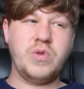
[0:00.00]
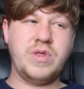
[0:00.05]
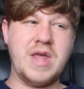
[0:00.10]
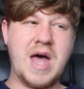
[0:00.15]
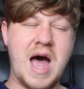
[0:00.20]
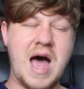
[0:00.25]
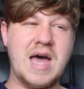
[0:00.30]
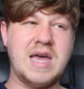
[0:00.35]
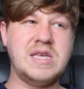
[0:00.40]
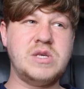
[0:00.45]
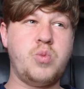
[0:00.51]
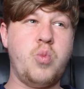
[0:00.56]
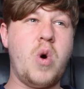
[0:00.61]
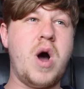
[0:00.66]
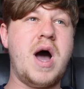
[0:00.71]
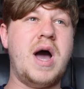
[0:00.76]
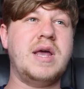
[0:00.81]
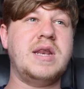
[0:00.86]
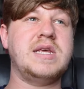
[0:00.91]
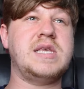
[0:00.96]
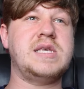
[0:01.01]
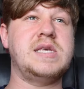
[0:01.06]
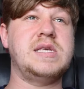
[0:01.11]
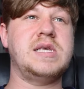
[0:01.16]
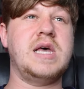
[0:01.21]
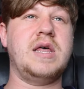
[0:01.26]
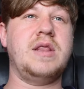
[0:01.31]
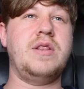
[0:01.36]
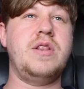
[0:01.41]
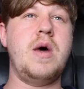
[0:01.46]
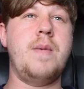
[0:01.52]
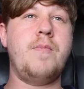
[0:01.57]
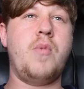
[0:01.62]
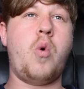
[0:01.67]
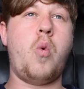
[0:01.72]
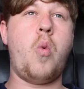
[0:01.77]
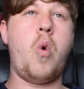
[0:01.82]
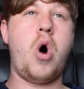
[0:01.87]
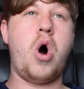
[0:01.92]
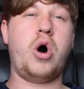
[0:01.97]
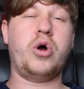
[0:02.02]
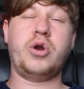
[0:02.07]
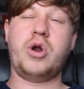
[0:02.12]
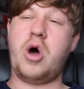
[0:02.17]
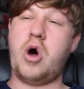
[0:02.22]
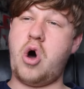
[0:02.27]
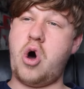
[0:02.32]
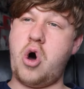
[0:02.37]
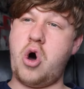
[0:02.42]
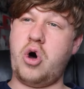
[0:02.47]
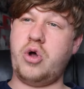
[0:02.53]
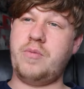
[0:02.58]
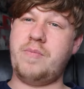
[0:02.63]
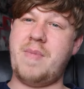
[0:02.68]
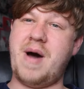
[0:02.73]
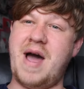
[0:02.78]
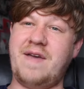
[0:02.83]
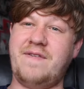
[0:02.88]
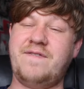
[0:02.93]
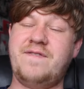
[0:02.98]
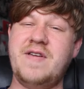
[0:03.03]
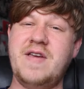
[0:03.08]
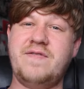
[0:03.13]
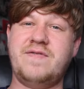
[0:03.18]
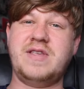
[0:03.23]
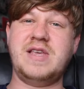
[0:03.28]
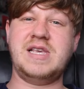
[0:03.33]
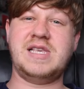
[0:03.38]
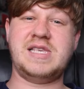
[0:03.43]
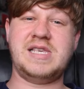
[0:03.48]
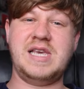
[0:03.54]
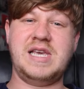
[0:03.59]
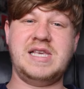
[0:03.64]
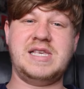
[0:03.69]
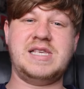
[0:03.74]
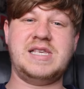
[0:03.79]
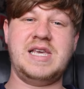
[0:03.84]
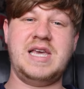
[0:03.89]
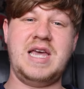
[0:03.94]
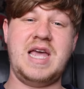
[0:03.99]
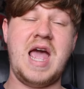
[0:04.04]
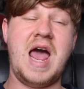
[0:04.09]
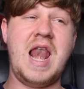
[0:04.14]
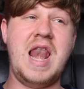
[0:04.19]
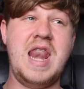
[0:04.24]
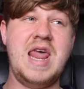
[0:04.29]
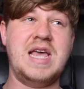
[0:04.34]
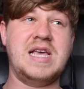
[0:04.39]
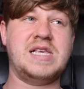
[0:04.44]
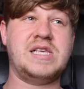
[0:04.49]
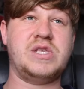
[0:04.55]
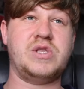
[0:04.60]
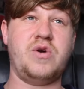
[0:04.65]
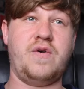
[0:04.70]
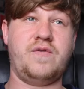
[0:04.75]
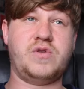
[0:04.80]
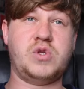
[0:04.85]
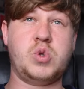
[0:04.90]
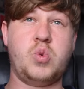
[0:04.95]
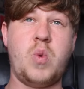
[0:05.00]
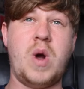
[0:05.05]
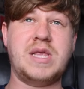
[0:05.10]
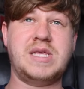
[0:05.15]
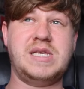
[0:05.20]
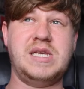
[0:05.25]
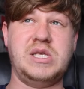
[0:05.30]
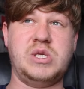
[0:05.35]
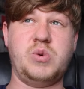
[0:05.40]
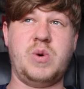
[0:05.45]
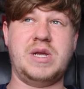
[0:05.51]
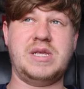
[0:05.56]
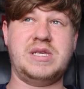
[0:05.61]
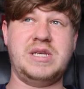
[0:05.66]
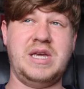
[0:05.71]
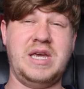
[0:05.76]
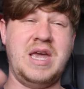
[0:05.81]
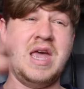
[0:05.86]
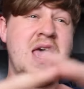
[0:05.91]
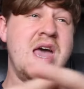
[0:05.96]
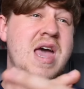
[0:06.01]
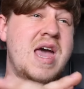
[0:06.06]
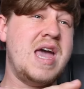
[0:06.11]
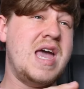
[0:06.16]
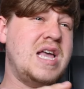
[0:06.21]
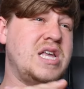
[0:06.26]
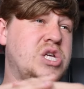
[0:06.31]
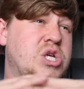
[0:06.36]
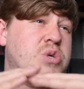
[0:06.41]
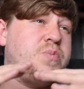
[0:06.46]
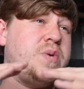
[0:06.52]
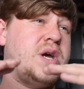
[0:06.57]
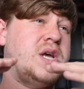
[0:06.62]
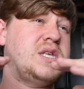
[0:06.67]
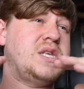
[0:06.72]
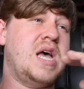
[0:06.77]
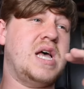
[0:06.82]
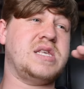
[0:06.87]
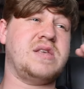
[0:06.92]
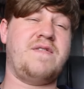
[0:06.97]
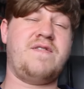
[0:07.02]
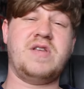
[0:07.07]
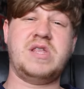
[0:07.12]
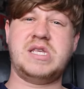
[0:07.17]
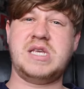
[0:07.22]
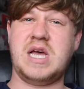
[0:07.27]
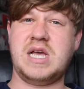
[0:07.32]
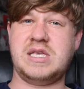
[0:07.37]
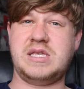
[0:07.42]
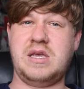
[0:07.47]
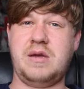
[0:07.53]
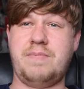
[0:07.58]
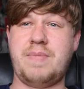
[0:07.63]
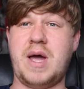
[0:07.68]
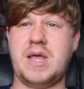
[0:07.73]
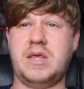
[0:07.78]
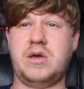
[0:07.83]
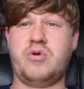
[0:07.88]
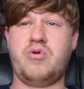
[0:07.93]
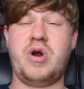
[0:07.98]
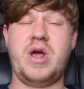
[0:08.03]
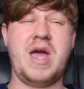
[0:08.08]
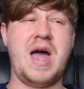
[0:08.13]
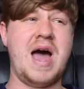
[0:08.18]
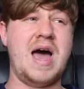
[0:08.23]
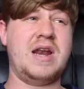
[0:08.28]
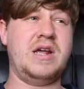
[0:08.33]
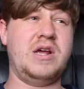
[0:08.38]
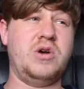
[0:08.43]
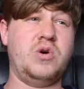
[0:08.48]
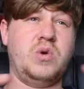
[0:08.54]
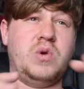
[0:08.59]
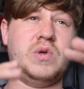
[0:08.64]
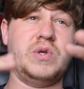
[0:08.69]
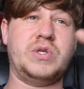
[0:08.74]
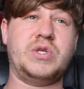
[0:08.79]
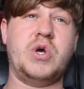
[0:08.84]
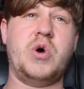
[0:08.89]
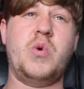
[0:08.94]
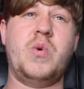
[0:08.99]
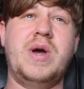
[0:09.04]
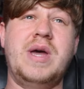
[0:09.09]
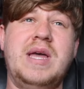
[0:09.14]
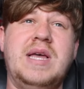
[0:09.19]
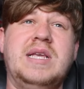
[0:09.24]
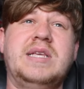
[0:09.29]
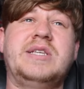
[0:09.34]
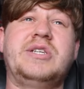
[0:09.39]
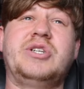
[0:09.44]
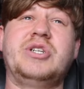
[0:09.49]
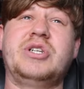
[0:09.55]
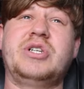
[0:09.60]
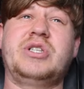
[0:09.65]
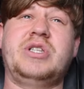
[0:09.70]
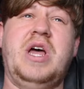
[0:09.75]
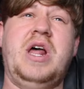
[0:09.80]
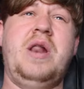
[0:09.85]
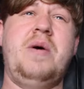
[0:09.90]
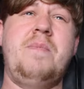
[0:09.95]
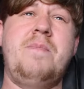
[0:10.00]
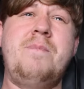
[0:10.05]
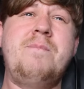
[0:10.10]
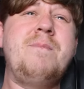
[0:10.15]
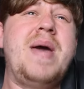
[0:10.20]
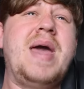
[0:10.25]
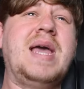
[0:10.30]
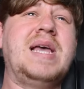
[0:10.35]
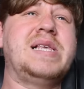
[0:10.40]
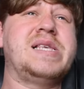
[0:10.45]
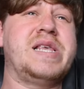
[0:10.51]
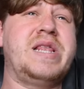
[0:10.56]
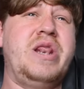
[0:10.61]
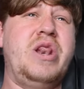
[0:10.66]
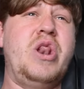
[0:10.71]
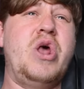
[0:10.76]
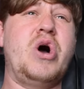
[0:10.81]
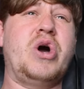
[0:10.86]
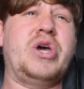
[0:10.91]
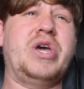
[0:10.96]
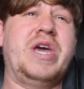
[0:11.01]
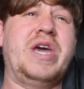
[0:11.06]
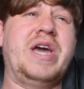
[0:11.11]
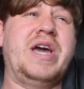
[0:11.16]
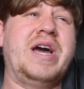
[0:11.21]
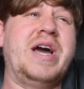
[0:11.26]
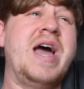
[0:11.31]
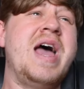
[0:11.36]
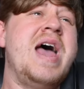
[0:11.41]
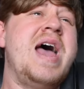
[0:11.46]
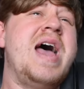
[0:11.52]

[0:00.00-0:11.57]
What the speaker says: that is why this is at number 1 on my 50cc list of 2020. It's just because it has a fantastic pedigree, and it also is just an amazing looking,